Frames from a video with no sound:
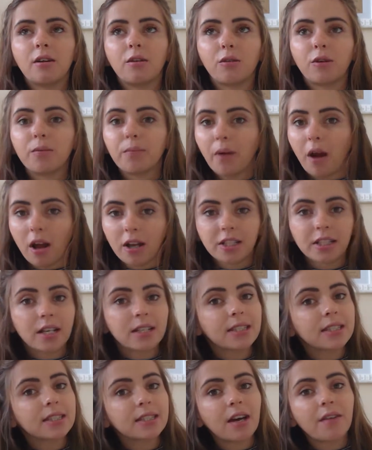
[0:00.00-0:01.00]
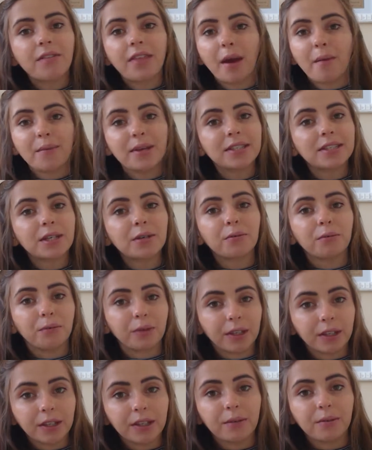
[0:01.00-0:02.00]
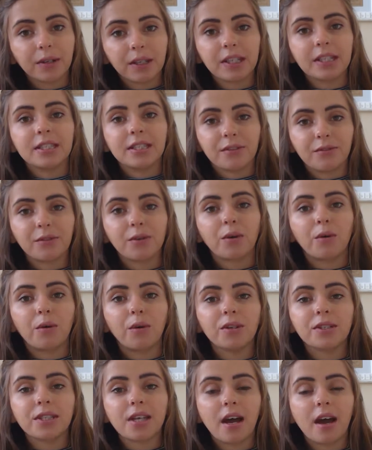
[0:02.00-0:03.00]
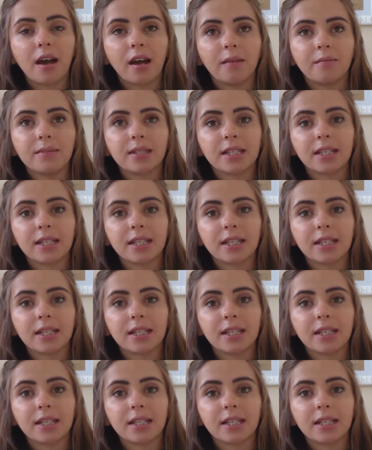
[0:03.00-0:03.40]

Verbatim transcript: group projects and stuff, that makes it really, really difficult um,